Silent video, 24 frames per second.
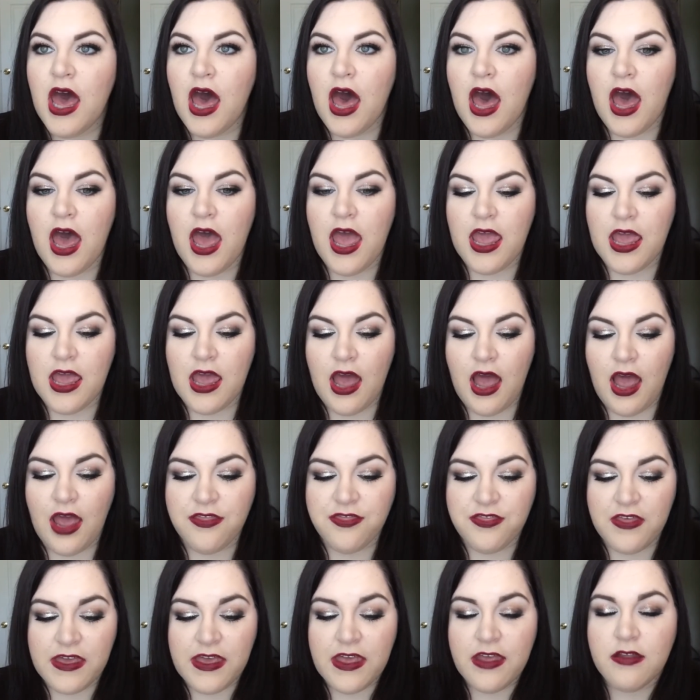I
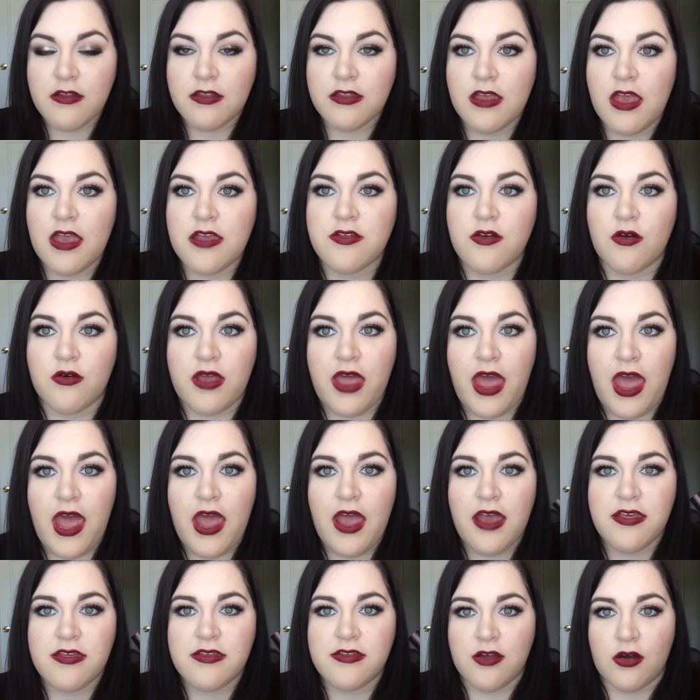think it is okay.
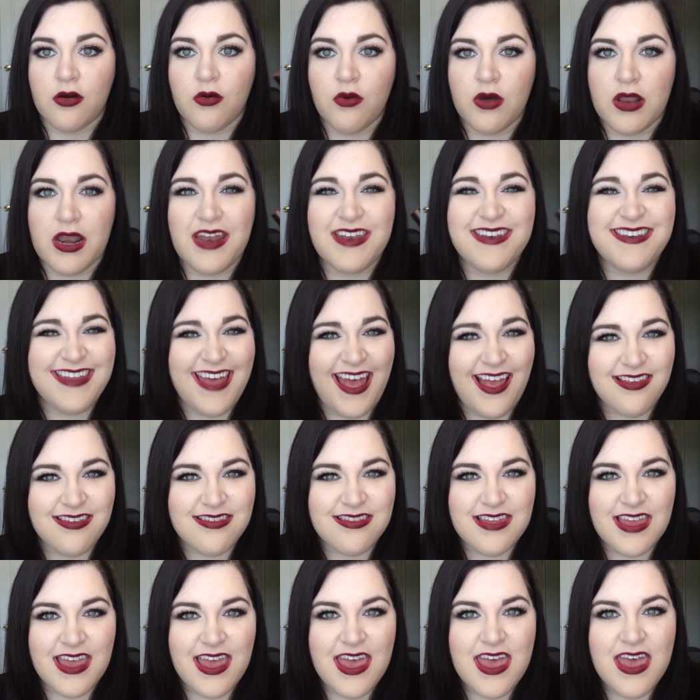I still want to
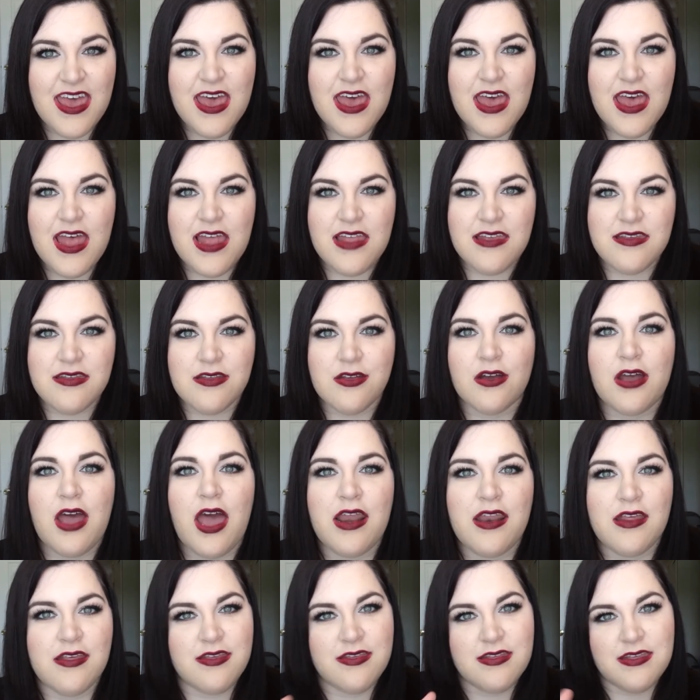test it and still
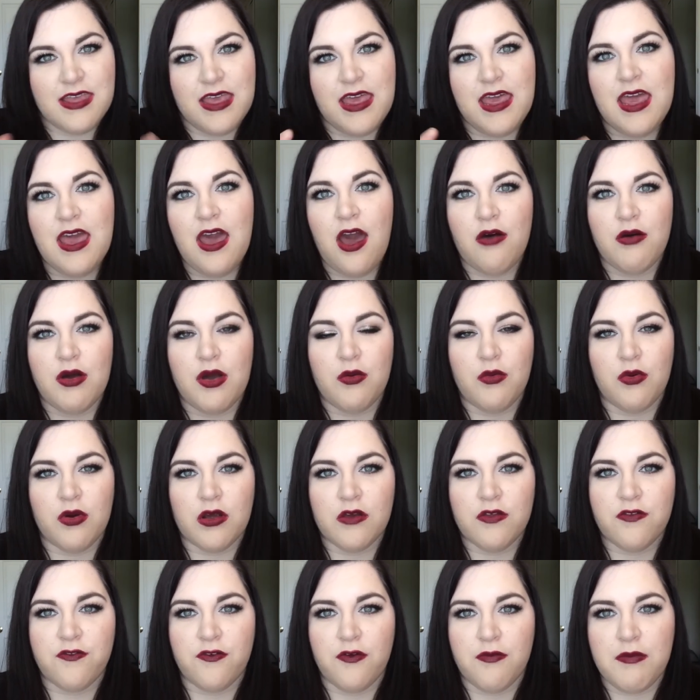kind of see how it
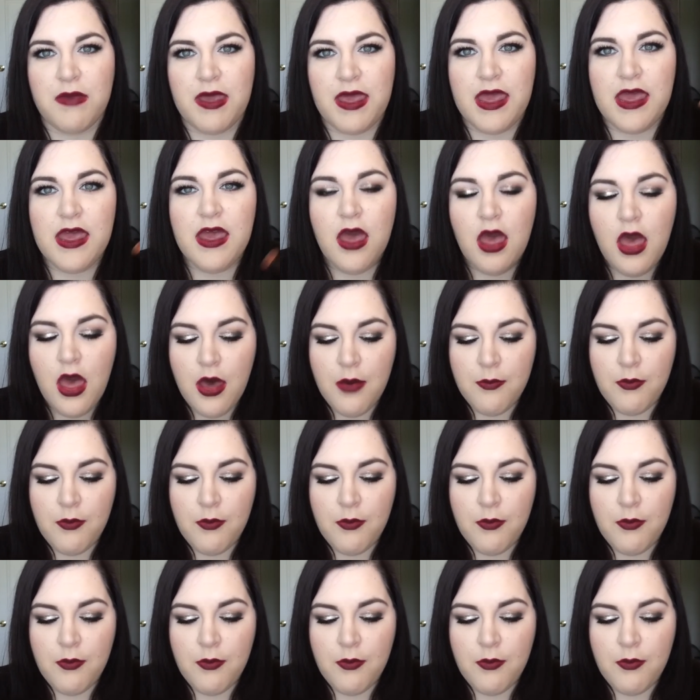works for me.